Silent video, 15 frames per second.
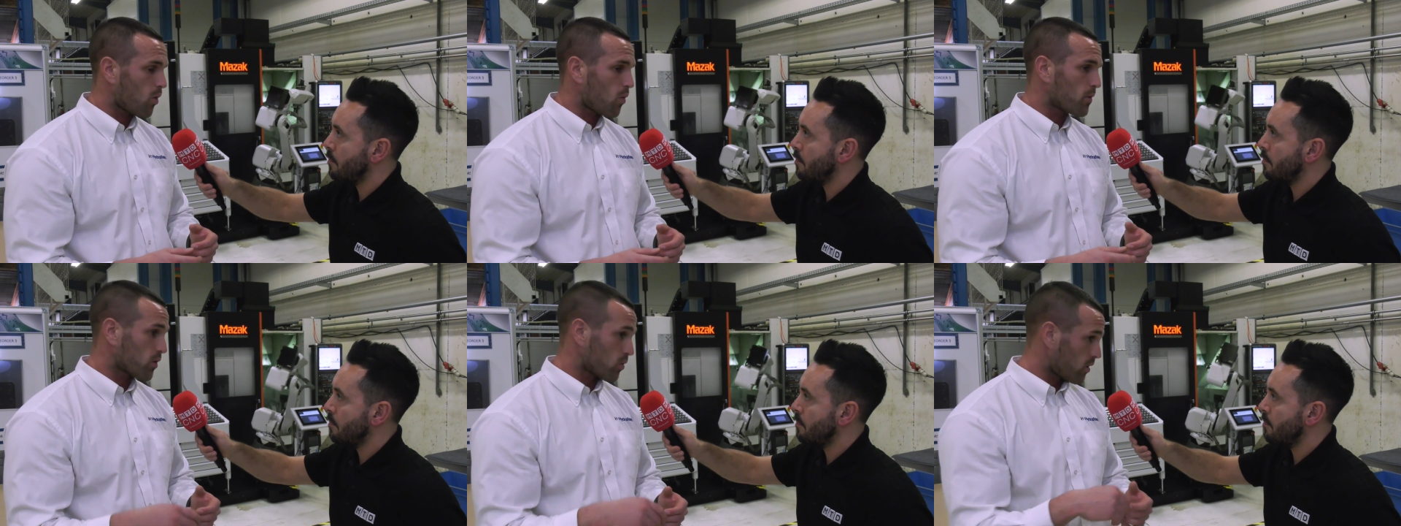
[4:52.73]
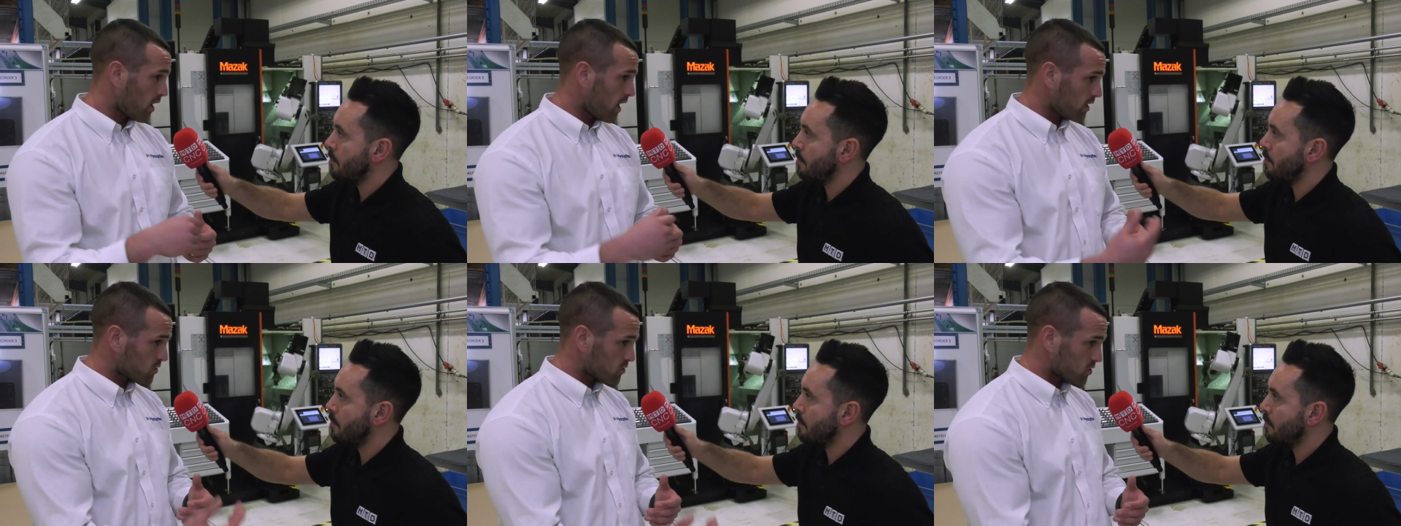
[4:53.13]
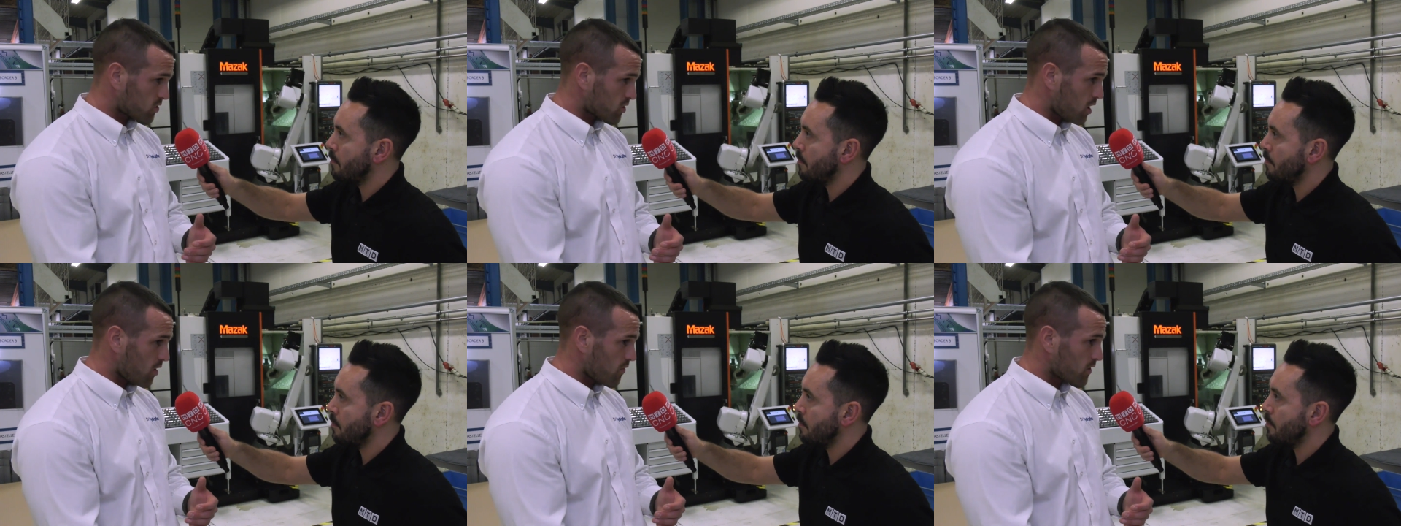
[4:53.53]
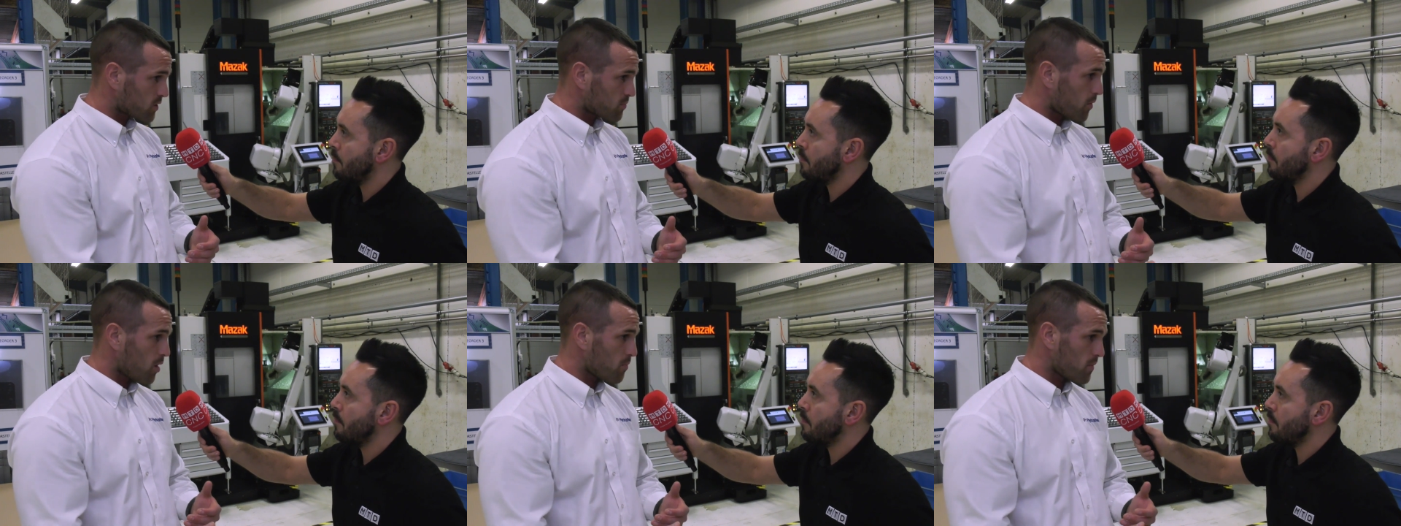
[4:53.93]
Speaker 1: what we call an extra
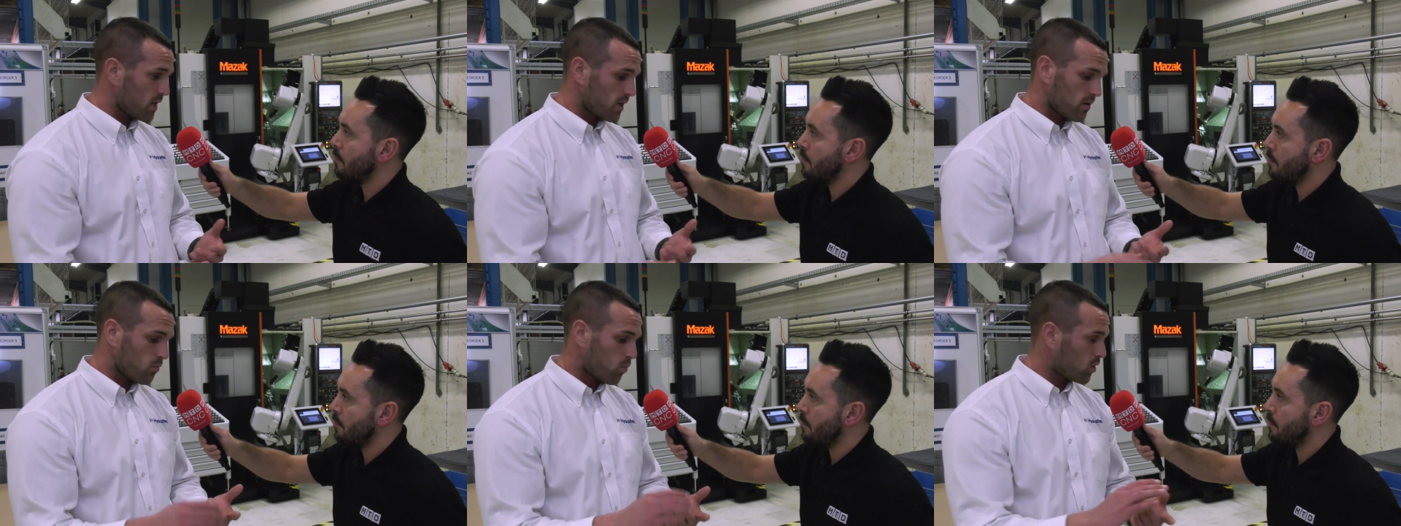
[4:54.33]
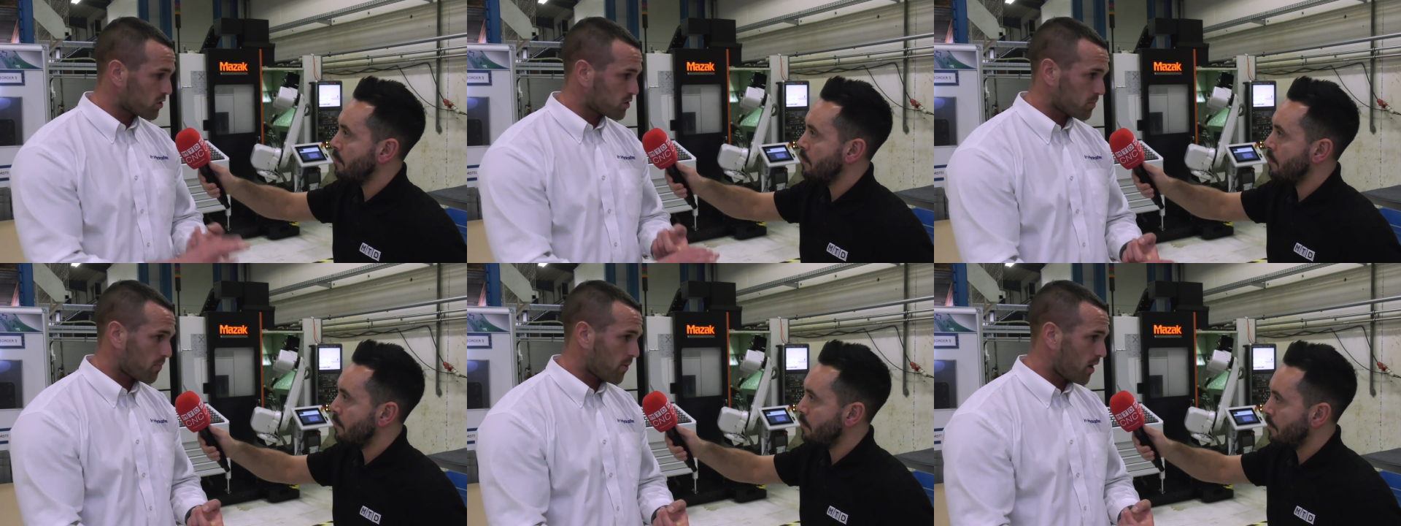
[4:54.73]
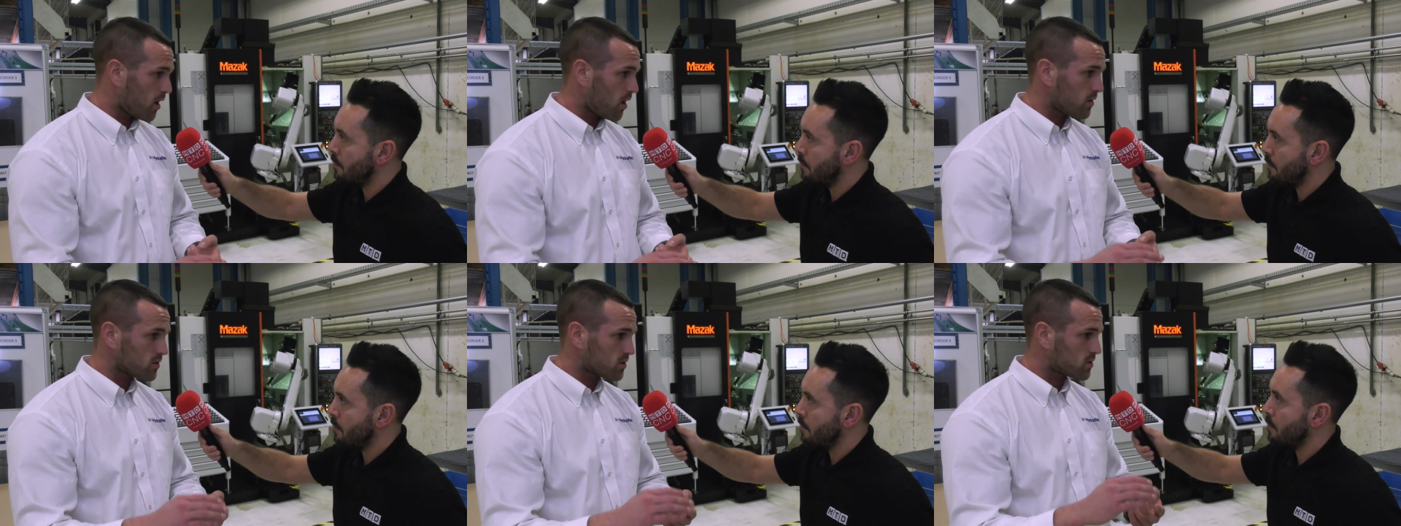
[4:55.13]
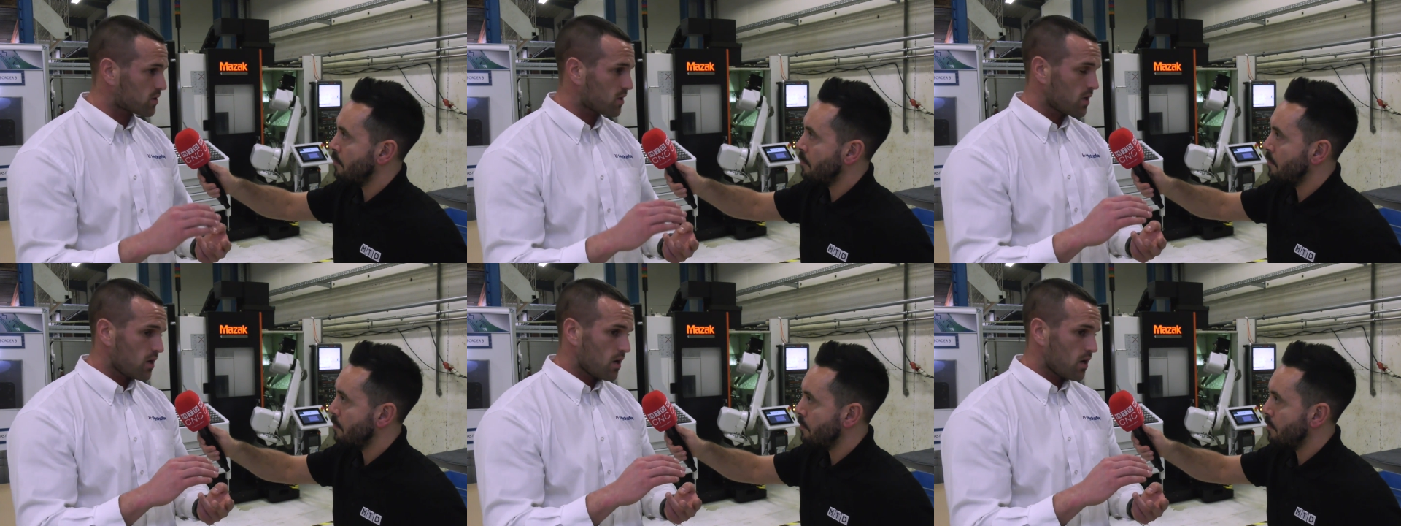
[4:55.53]
service might mean washer parts,